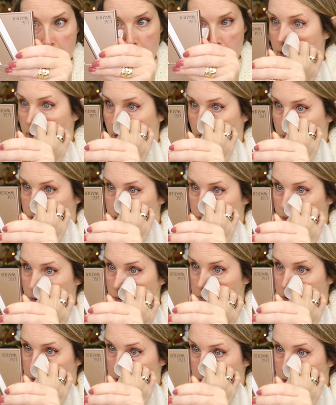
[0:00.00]
And I also
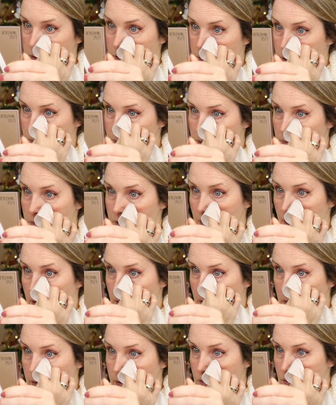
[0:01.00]
am going to clean up some of
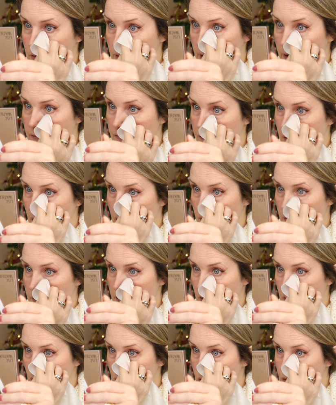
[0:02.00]
that glitter that fell
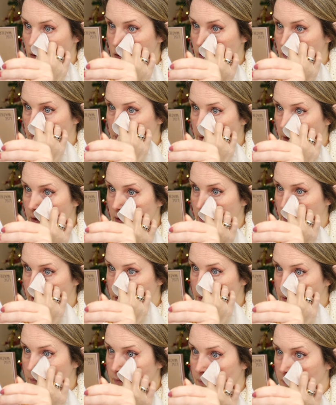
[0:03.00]
in the corner of my
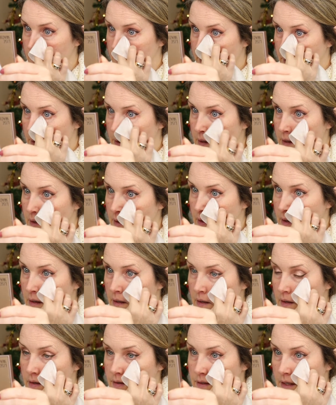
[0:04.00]
eye,
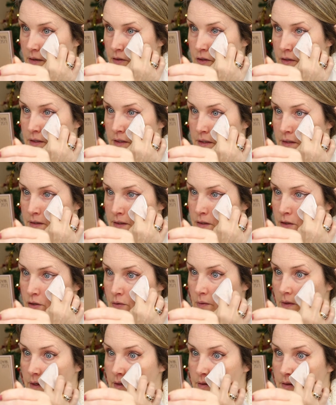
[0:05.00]
because that just
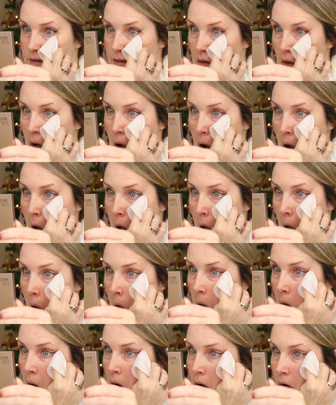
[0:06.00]
accentuates
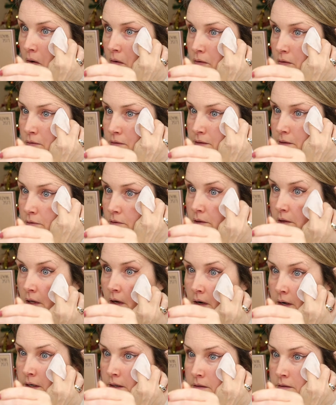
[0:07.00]
all those little
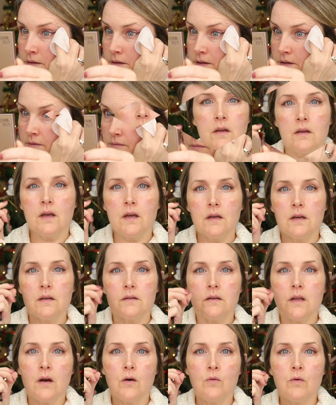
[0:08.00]
lines.
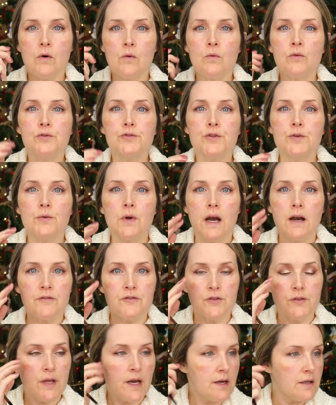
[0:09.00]
And now what we'll do
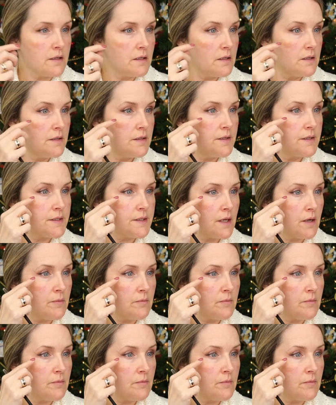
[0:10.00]
after that is